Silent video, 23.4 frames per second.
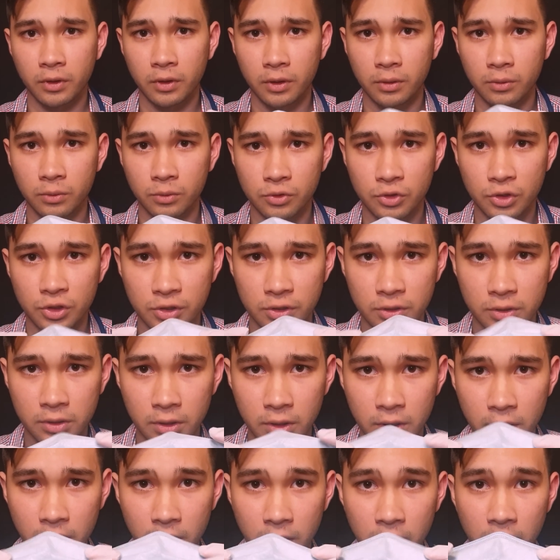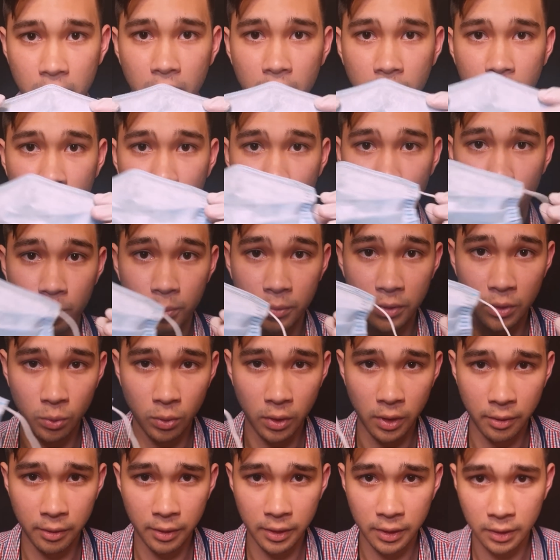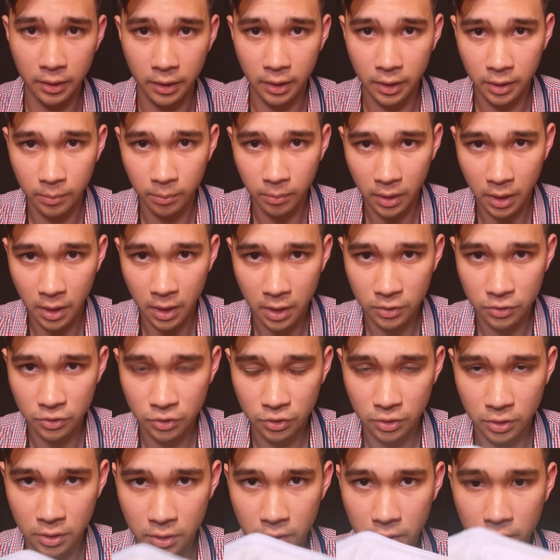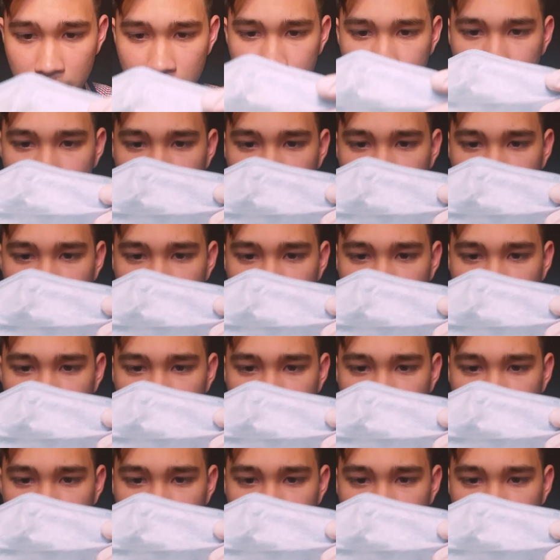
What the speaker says: I'll just be wearing a mask here